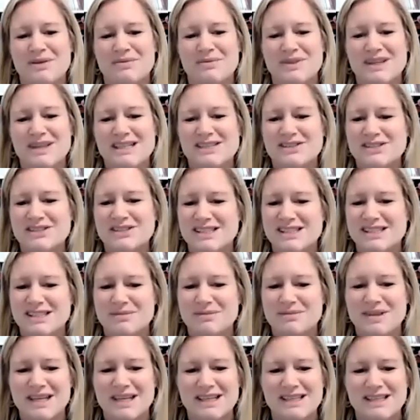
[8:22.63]
These are just
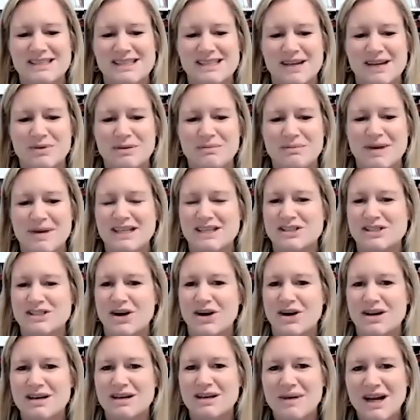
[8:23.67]
some things that we might
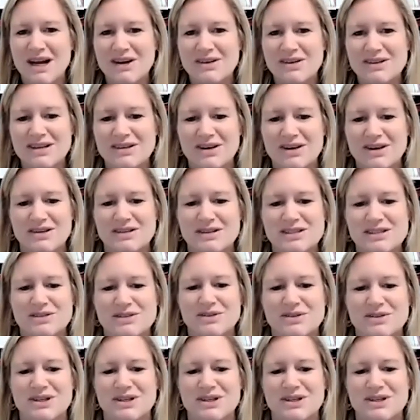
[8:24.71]
talk about and also